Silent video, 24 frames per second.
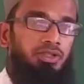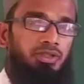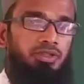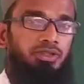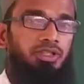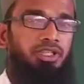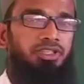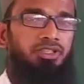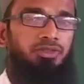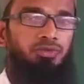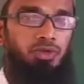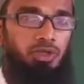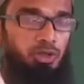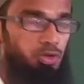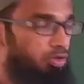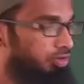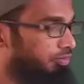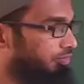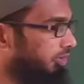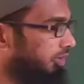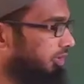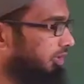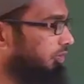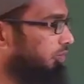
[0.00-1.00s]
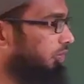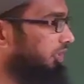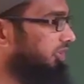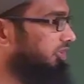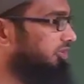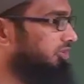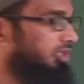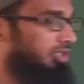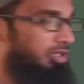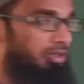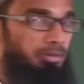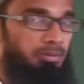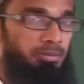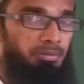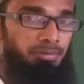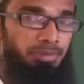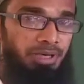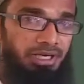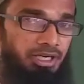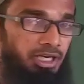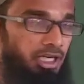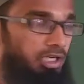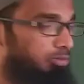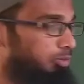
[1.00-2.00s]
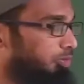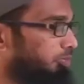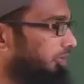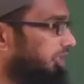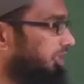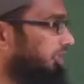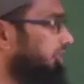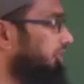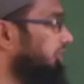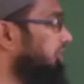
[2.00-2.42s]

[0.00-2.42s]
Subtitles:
Next we'll go for the what is the bending moment